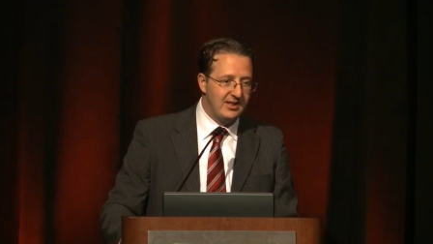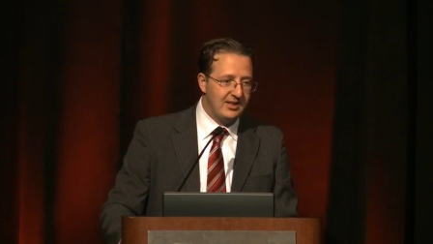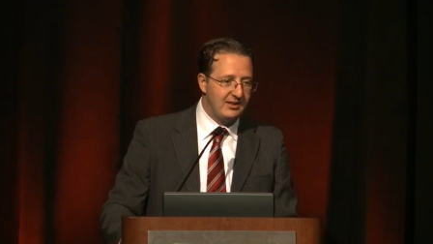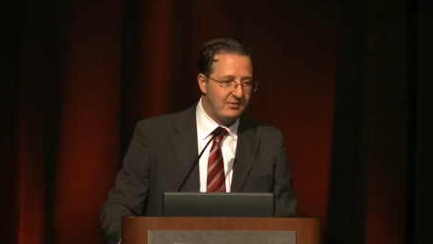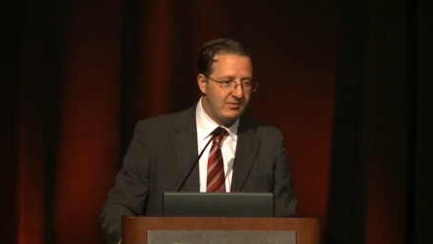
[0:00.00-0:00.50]

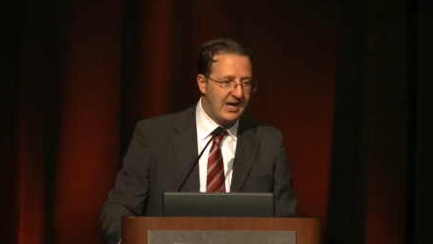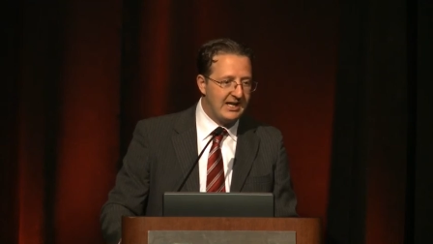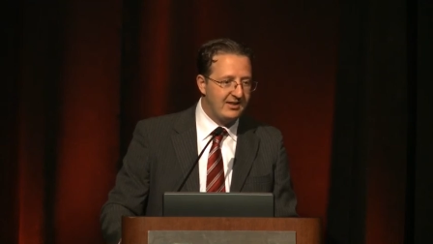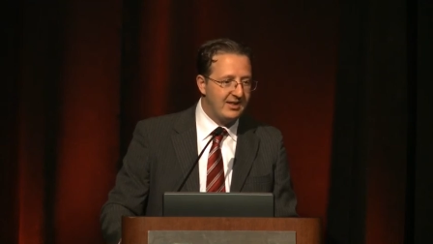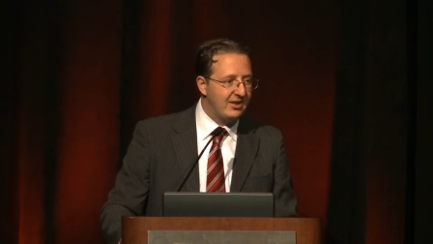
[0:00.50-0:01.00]
In
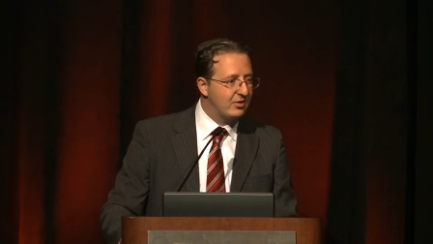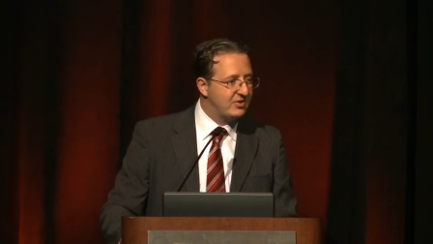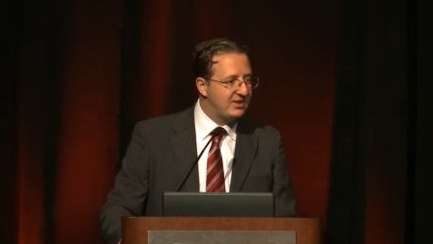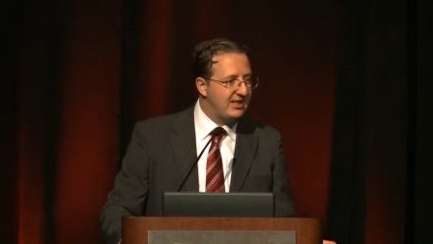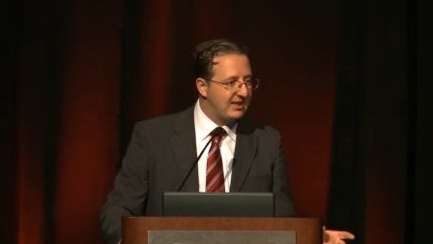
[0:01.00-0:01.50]
fact, you'll
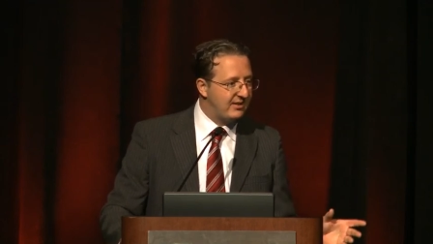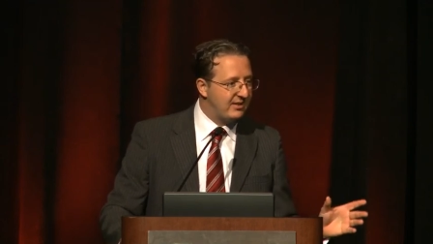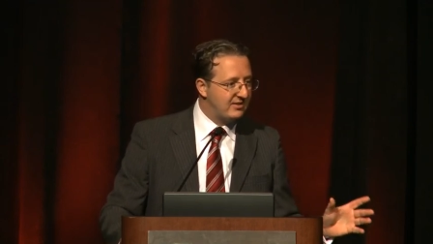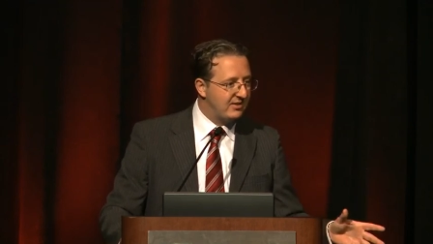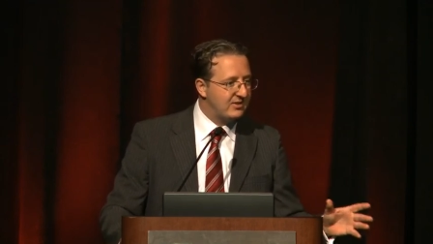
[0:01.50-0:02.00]
see that
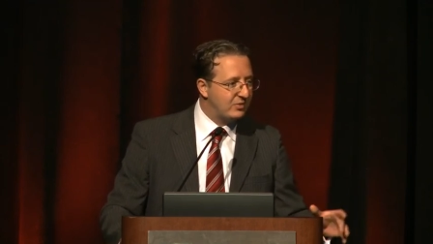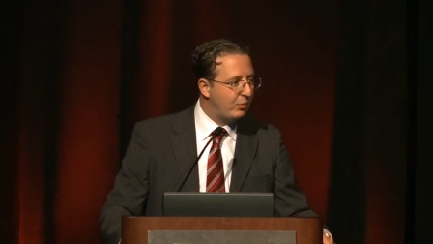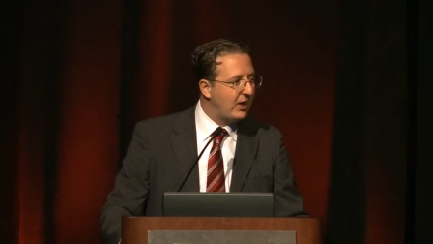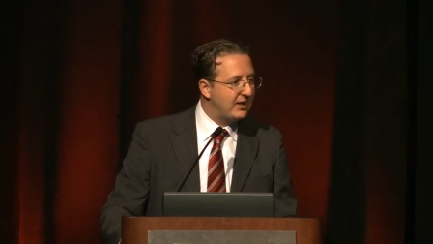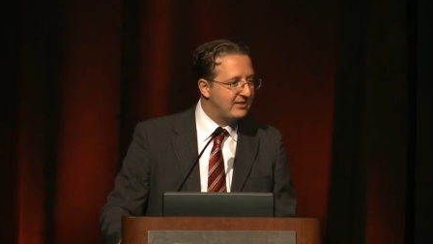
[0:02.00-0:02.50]
the
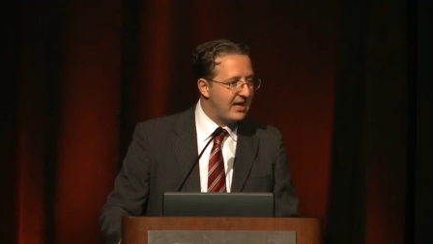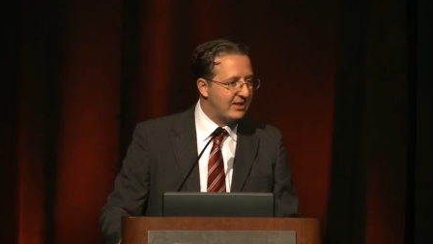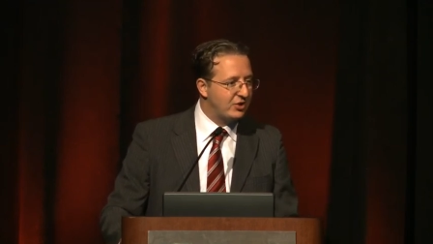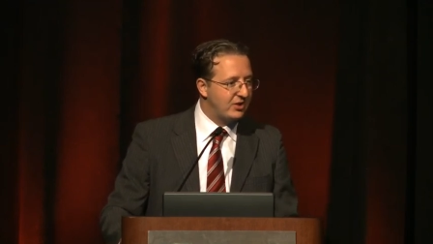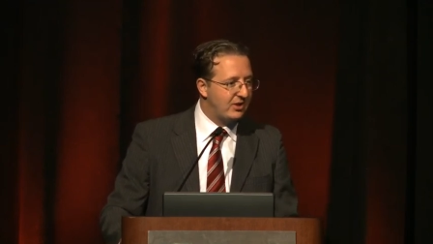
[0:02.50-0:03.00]
spread is
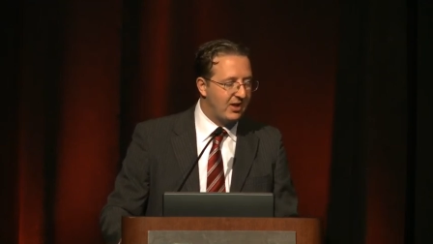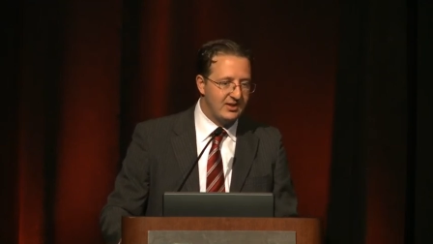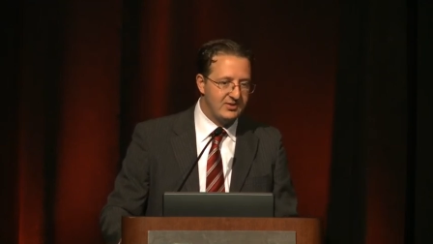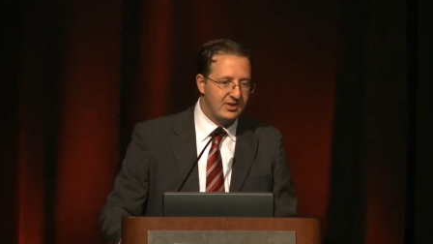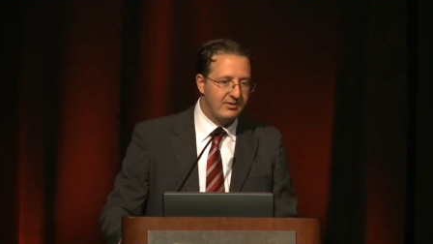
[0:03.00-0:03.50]
actually
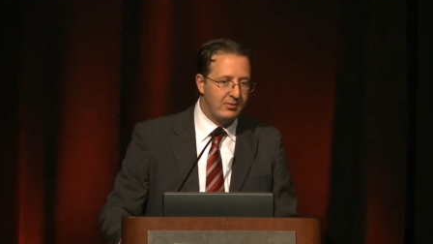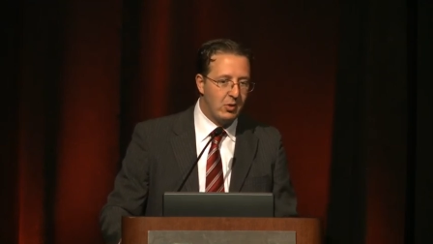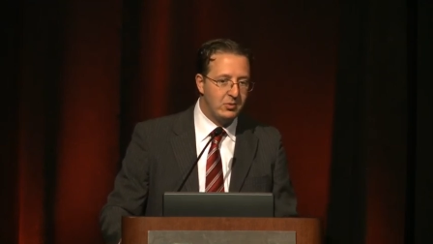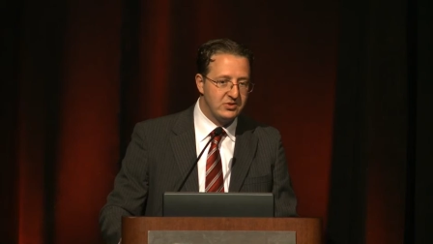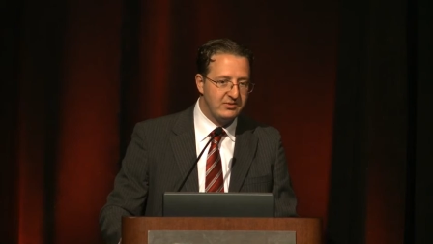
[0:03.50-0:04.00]
costs
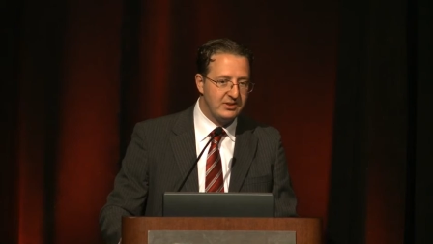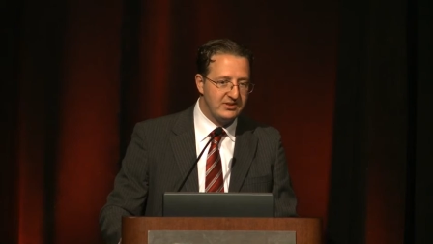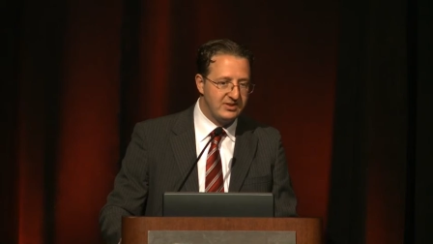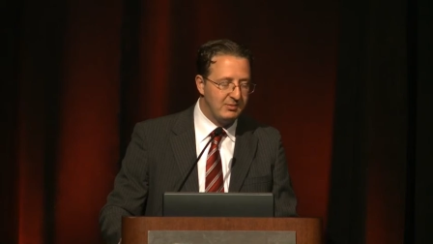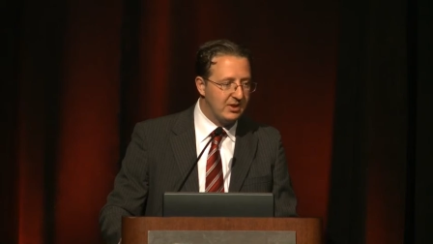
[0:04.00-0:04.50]
almost very
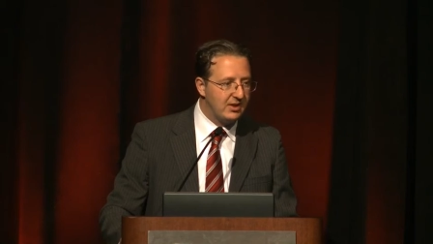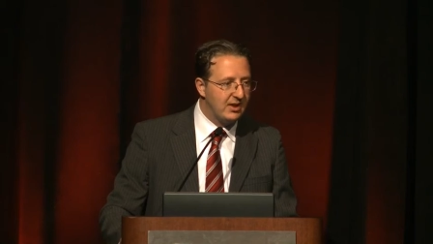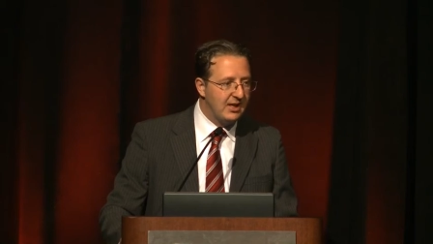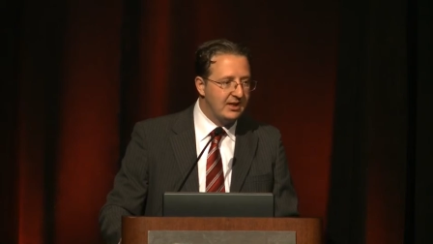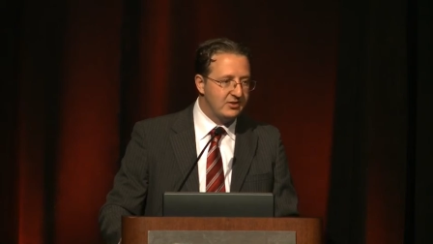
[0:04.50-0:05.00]
similar.
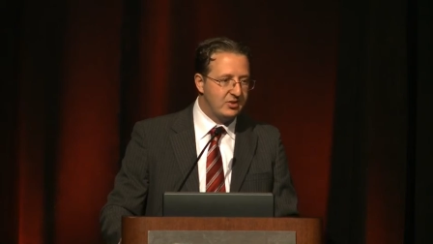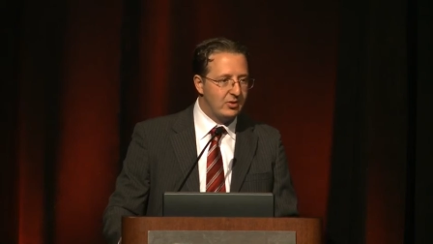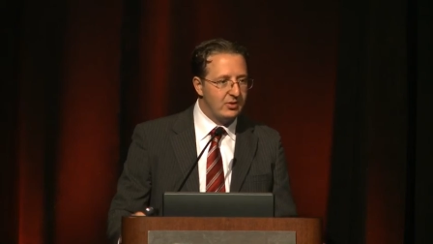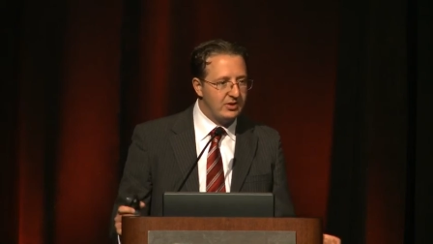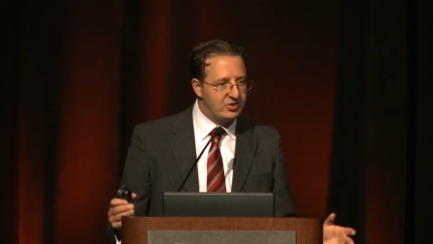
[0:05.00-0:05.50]

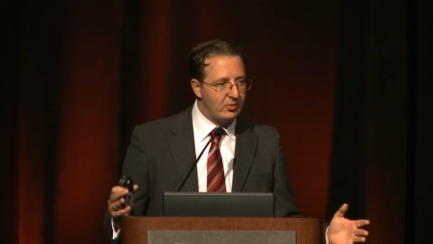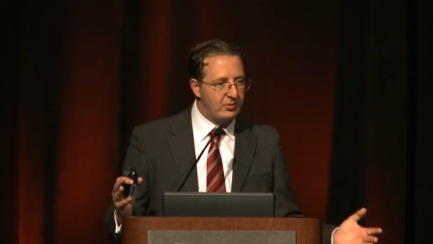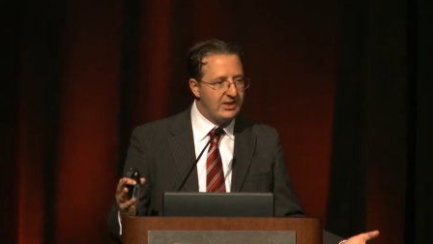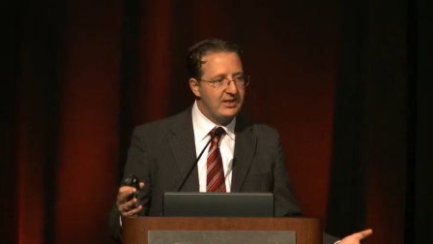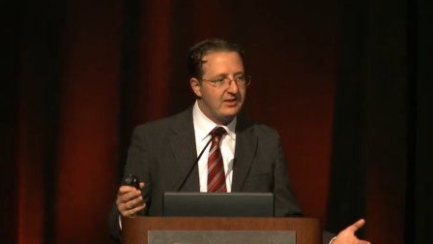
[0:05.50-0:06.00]
So
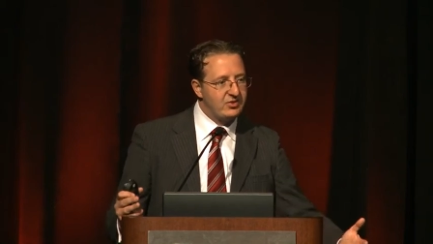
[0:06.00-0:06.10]
really,